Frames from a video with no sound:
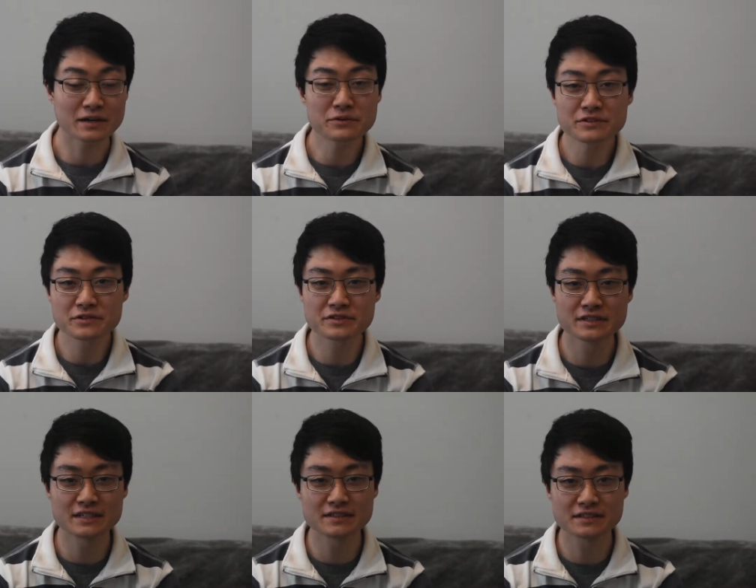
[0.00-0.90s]
I was
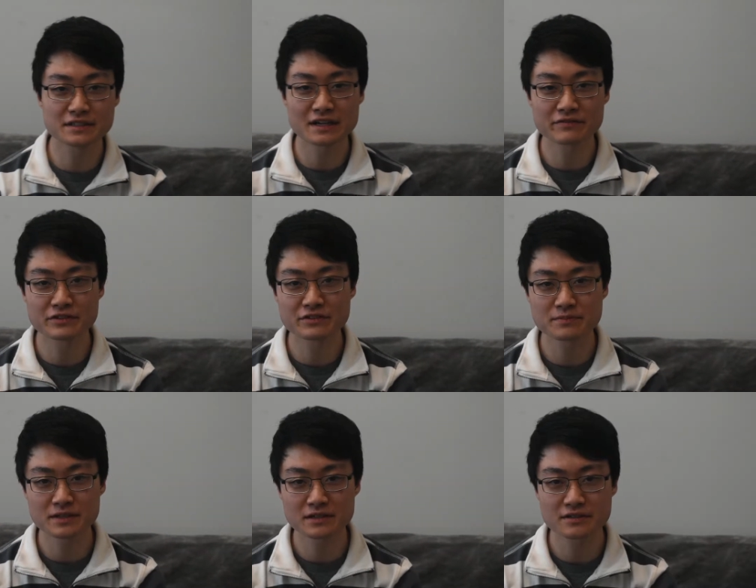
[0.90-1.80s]
interested in the
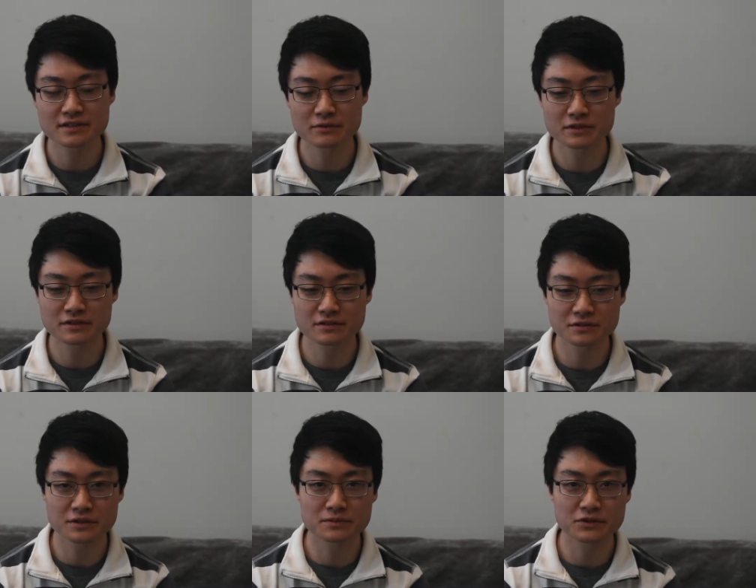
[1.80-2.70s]
conference because I wanted to
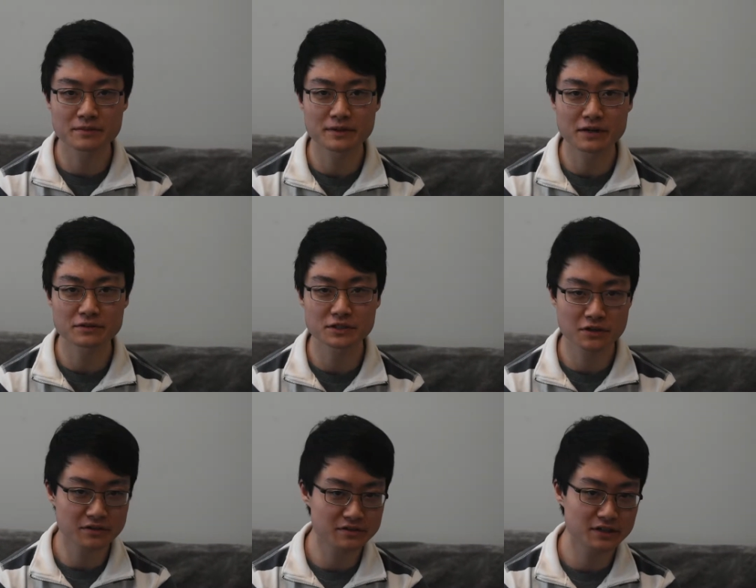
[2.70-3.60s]
learn more about the
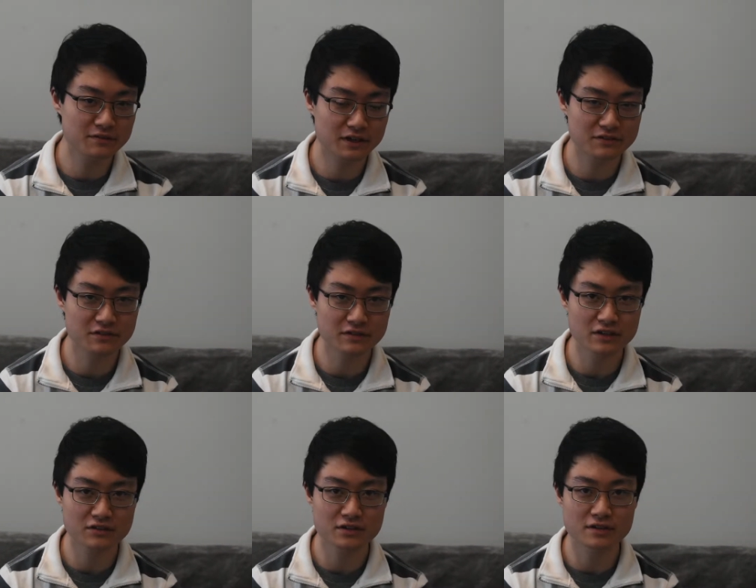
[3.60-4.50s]
current state of
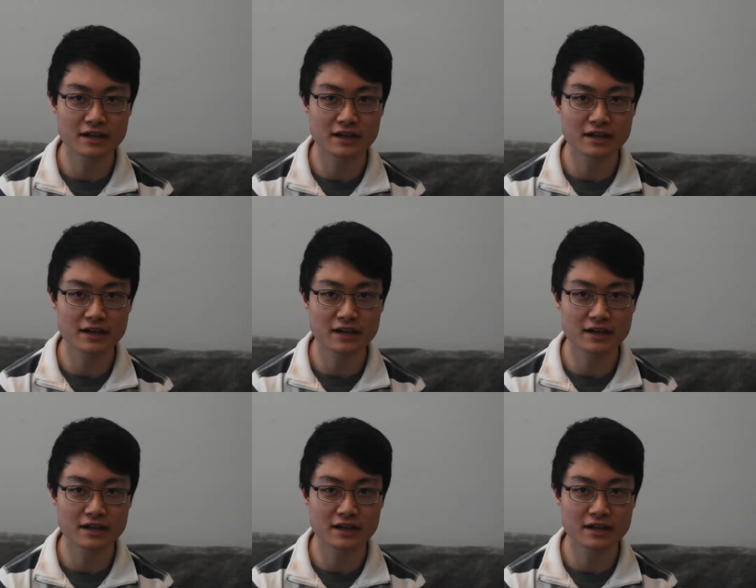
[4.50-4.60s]
conservation